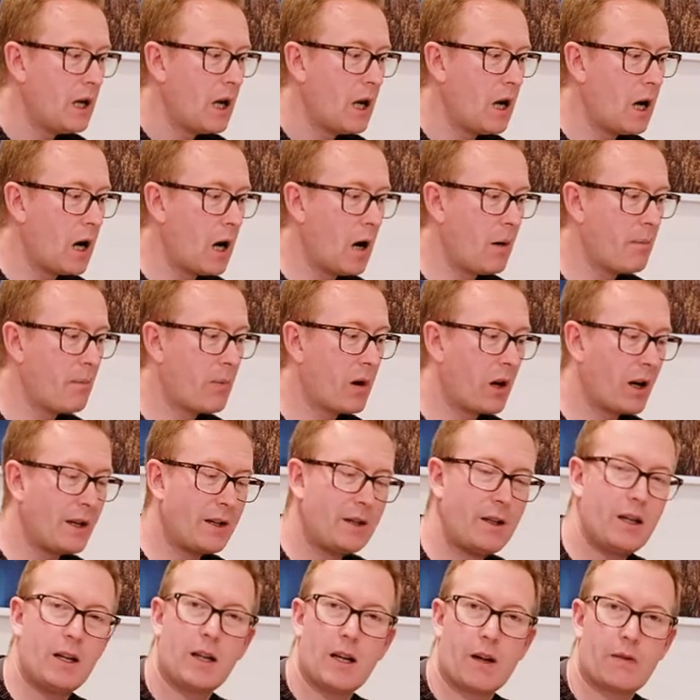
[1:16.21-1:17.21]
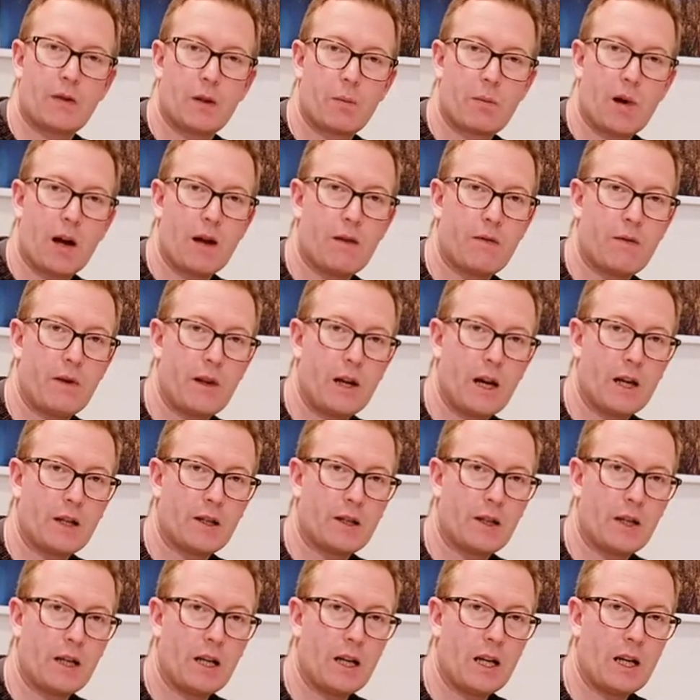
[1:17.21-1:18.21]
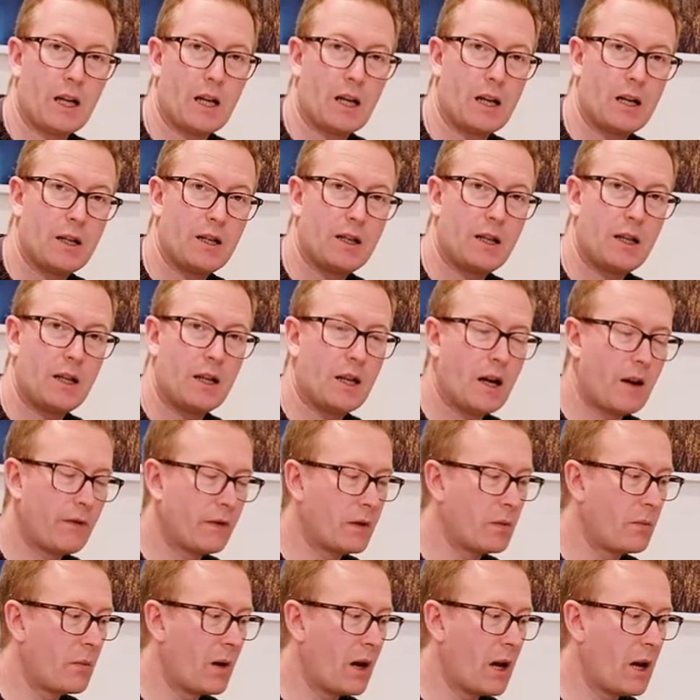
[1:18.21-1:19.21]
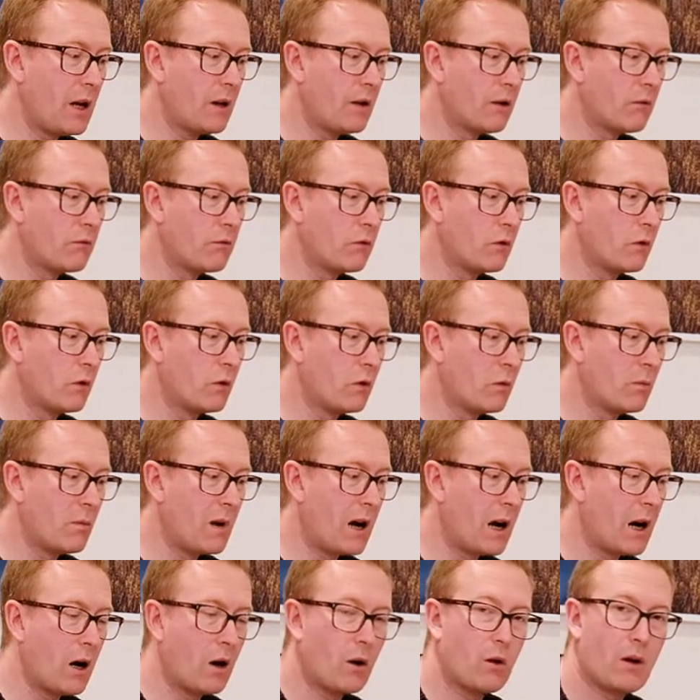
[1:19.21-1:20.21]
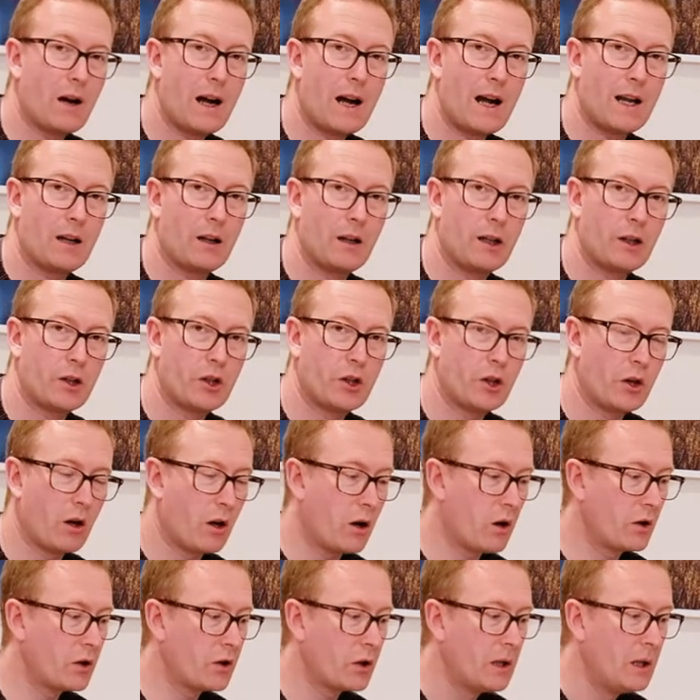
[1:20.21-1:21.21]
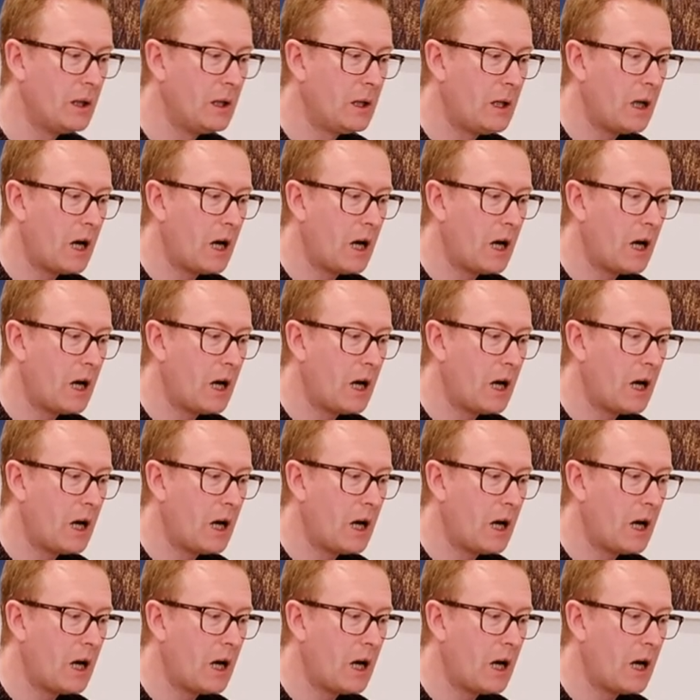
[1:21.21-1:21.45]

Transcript: um, but I did have to pay VAT and I did have to pay the Royal Mail handling charge.